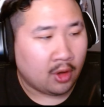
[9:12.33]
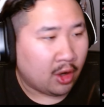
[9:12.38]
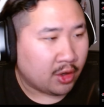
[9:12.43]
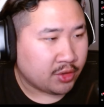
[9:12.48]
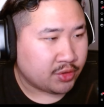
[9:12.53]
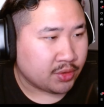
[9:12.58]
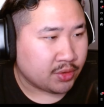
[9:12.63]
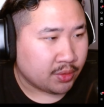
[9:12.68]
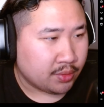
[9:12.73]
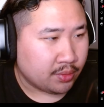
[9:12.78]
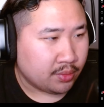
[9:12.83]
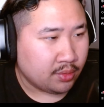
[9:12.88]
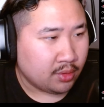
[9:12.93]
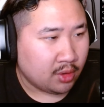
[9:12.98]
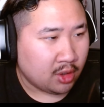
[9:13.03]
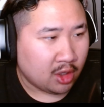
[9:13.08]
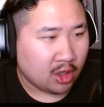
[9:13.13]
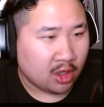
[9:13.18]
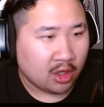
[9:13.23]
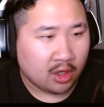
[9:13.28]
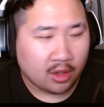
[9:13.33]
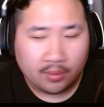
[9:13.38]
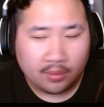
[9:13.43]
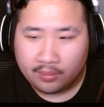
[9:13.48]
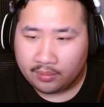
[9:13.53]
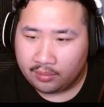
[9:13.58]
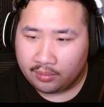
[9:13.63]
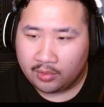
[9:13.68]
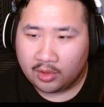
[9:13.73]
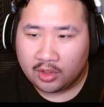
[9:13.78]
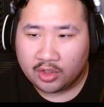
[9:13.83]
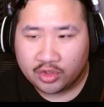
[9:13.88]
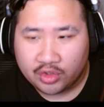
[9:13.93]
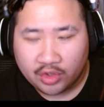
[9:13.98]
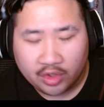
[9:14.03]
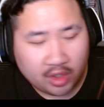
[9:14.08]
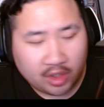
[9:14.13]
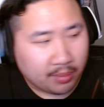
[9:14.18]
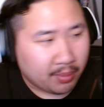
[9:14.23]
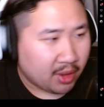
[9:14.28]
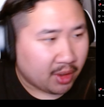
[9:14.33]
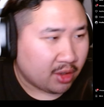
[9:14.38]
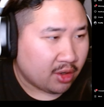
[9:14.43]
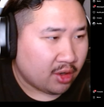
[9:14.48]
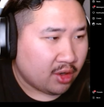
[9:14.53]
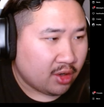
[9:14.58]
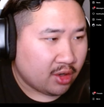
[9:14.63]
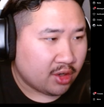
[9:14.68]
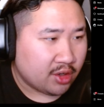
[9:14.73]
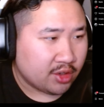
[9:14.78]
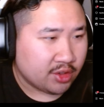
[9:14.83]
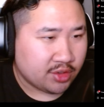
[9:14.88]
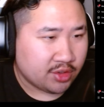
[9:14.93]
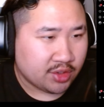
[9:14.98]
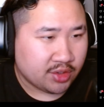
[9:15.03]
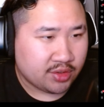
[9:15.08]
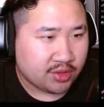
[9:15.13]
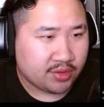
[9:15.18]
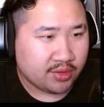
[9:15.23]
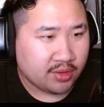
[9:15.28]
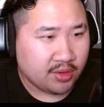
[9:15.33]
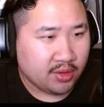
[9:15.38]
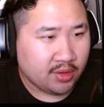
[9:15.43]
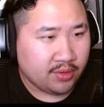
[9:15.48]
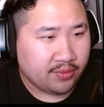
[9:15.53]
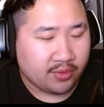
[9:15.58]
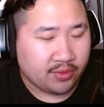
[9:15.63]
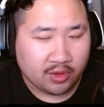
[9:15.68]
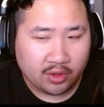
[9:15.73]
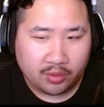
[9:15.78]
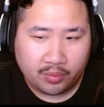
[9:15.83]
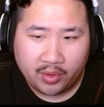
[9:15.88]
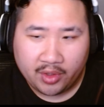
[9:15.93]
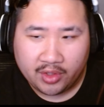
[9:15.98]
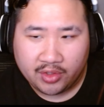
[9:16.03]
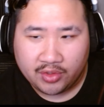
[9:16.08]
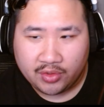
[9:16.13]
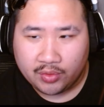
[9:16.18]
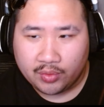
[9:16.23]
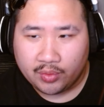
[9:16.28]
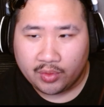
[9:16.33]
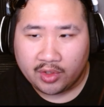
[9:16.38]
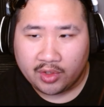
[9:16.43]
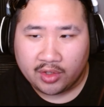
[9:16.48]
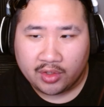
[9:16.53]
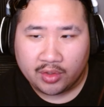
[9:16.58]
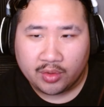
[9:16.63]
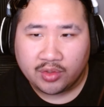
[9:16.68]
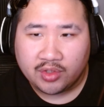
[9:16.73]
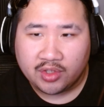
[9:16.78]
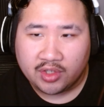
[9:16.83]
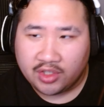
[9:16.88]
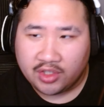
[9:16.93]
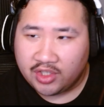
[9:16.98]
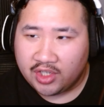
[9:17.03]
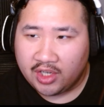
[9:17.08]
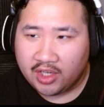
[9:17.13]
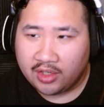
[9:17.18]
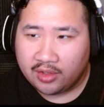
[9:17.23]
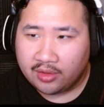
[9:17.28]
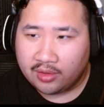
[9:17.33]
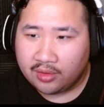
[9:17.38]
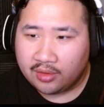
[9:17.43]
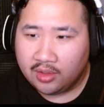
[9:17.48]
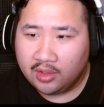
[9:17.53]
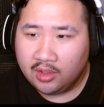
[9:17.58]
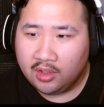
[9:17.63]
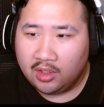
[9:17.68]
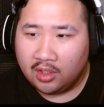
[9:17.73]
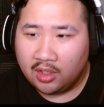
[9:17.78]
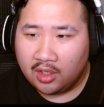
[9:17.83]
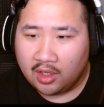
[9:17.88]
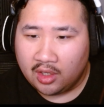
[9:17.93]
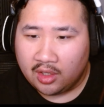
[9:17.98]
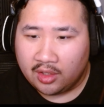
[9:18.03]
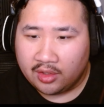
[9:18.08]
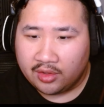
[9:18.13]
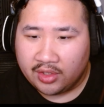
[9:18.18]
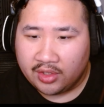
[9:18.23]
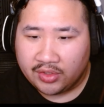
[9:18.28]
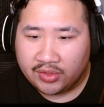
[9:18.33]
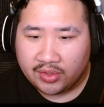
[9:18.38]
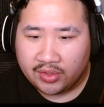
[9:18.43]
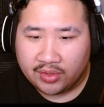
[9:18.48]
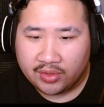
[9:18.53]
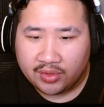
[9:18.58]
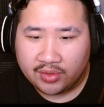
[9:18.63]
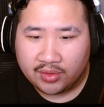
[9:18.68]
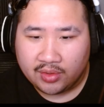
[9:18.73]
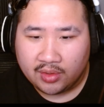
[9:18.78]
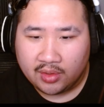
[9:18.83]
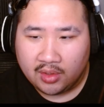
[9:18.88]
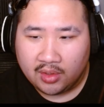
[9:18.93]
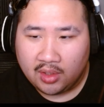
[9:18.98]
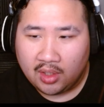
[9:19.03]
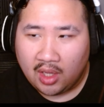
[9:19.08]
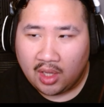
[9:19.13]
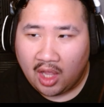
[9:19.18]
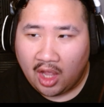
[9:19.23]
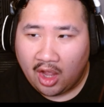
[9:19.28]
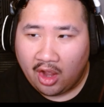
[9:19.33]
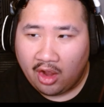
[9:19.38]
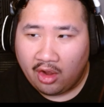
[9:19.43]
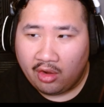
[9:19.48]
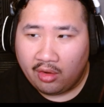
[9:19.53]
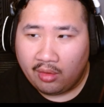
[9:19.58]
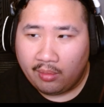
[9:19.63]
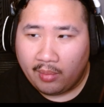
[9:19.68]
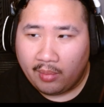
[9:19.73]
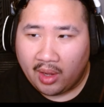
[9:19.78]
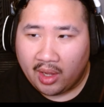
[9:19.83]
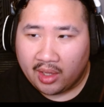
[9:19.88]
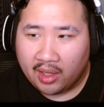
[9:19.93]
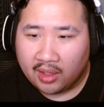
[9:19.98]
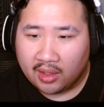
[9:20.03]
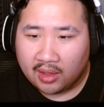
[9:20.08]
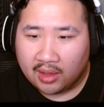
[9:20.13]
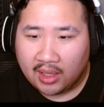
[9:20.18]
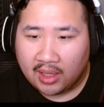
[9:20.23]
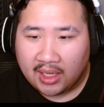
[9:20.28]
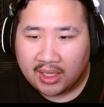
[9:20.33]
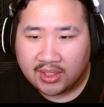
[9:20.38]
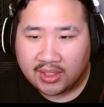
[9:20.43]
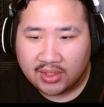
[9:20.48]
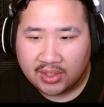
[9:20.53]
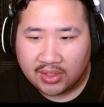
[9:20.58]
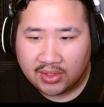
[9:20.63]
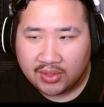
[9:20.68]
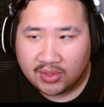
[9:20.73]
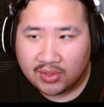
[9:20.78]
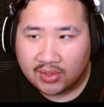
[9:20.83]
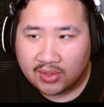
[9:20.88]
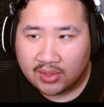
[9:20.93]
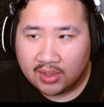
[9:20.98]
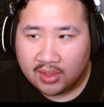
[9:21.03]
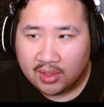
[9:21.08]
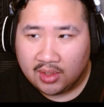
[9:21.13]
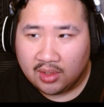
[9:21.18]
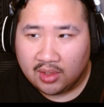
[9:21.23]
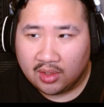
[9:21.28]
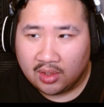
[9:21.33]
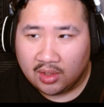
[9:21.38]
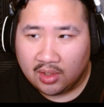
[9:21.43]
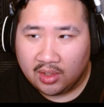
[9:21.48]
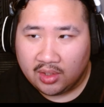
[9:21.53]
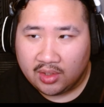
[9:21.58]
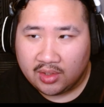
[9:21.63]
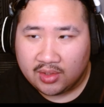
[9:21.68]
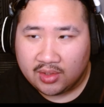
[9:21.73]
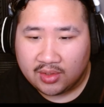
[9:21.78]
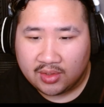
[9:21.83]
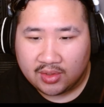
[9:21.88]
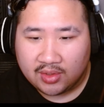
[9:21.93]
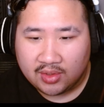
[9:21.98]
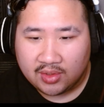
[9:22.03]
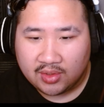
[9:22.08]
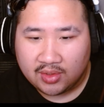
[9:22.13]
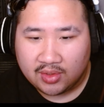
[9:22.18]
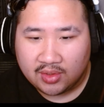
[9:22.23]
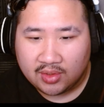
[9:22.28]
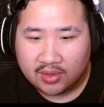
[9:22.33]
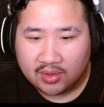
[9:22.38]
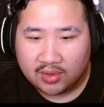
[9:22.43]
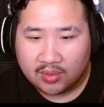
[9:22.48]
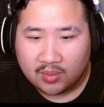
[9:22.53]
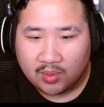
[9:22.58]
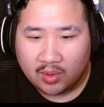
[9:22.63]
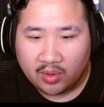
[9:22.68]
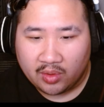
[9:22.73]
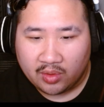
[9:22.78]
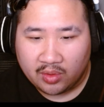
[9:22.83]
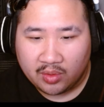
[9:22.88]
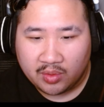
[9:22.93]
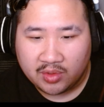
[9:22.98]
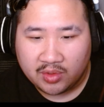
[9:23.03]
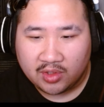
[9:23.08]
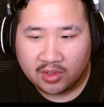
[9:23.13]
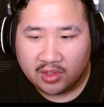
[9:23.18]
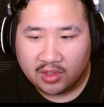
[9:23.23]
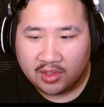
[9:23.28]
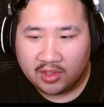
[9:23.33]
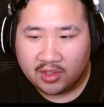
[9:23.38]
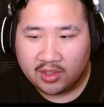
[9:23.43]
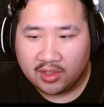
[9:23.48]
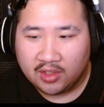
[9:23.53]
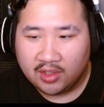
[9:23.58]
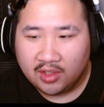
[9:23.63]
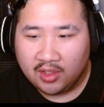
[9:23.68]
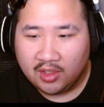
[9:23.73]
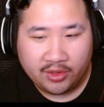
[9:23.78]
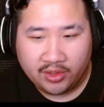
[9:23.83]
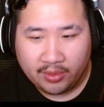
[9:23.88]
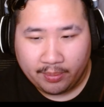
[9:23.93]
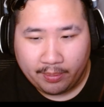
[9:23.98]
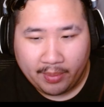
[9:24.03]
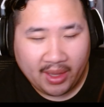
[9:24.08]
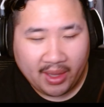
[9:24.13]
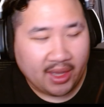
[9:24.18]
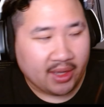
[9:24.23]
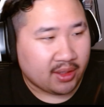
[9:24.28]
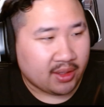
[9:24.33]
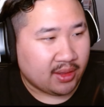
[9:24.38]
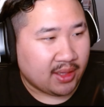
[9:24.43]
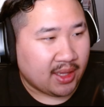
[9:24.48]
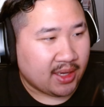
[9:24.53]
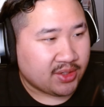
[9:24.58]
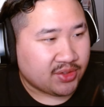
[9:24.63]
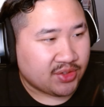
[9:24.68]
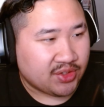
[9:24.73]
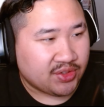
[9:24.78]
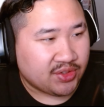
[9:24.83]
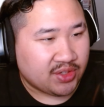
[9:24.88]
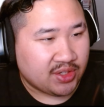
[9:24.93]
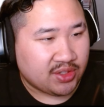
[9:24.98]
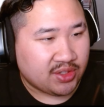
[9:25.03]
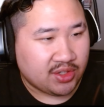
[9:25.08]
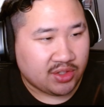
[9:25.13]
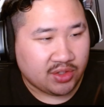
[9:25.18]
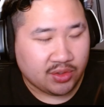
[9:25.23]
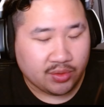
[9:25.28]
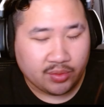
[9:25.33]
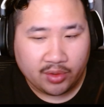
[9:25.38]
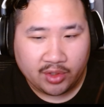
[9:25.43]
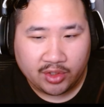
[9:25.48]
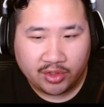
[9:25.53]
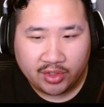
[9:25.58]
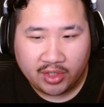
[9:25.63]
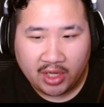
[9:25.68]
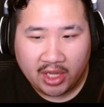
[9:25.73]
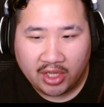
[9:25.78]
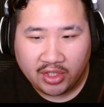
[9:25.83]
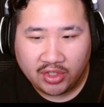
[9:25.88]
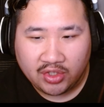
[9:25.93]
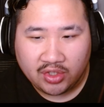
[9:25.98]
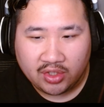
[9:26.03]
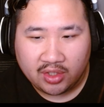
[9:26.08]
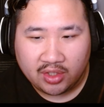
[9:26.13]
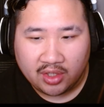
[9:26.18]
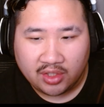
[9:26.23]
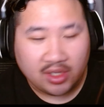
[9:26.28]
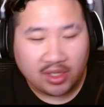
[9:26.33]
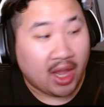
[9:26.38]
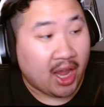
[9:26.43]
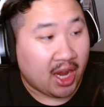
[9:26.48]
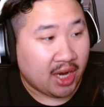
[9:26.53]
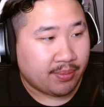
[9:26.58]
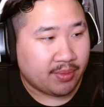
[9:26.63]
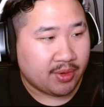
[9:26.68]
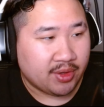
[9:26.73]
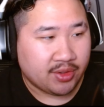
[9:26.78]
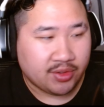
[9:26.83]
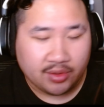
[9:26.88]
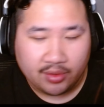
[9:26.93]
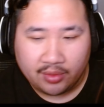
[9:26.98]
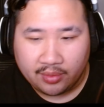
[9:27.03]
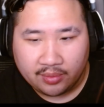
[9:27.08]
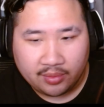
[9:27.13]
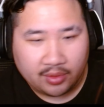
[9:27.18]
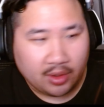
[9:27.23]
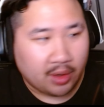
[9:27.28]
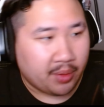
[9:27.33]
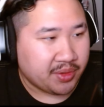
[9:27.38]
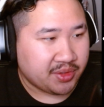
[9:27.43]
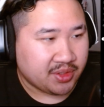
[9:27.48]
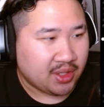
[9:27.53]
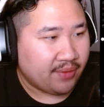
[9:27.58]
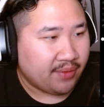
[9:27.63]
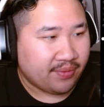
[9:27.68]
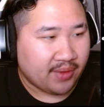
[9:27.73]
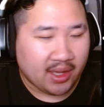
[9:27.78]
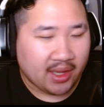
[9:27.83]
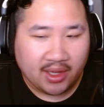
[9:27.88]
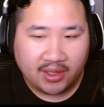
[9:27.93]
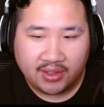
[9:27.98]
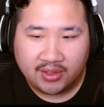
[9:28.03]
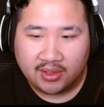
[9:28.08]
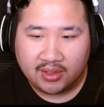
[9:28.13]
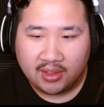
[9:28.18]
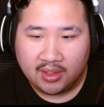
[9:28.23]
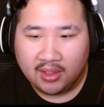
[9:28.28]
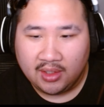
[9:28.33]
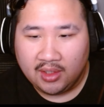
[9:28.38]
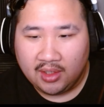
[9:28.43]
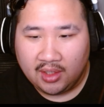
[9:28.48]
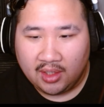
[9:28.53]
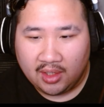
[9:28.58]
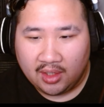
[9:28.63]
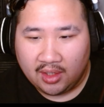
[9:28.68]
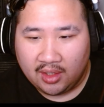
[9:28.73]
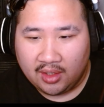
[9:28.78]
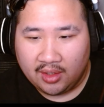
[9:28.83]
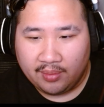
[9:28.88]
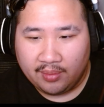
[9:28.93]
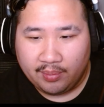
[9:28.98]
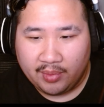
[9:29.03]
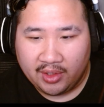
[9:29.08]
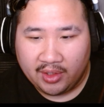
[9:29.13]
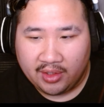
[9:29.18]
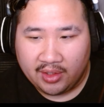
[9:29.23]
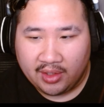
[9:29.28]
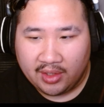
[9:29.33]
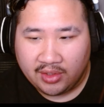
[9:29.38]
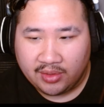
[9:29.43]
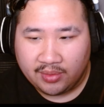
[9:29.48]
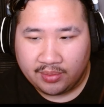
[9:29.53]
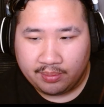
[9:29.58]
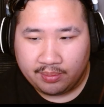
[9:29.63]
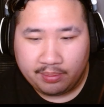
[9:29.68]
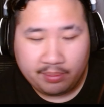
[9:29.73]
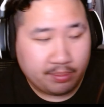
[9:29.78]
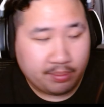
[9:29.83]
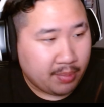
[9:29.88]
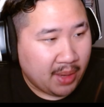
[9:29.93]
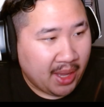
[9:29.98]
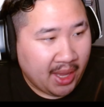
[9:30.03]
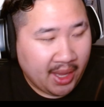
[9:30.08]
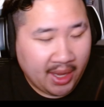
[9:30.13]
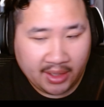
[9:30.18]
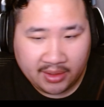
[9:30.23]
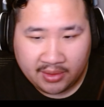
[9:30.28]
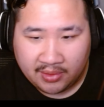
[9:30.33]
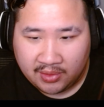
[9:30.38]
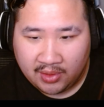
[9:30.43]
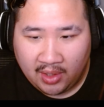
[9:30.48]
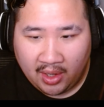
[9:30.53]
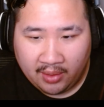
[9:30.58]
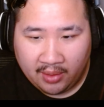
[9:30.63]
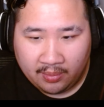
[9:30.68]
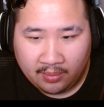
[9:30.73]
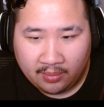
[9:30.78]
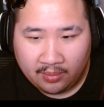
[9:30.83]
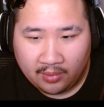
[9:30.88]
Also, um, gonna show you my car just for the ones who are new to the channel. Uh, this is how my Lexus looks. Well, used to look. It's a bag Lexus CT200H. It's a hybrid, so no, it's not fast. Uh, but it's bagged. It's got